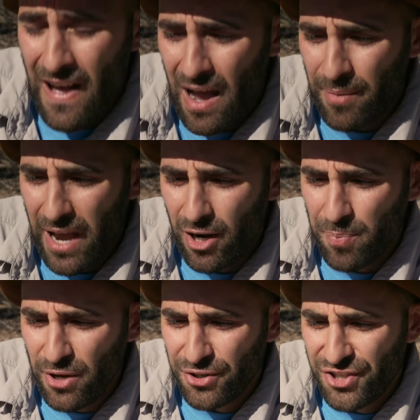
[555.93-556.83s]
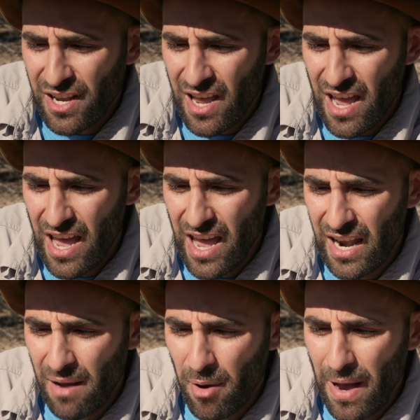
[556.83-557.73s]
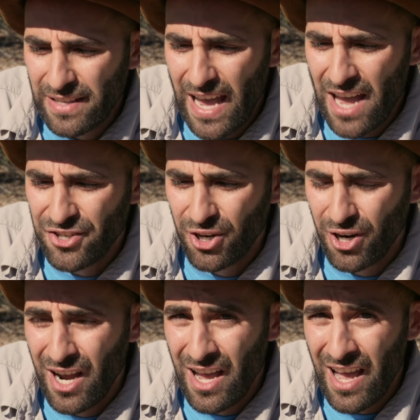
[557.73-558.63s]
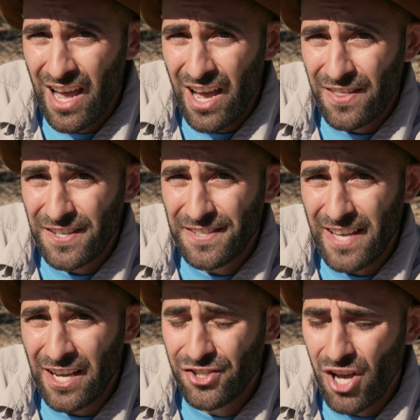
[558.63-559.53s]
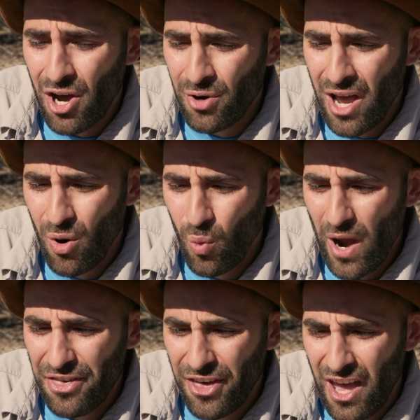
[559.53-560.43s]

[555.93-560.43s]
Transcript: I'm Coyote Peterson, and I'm about to enter the sting zone with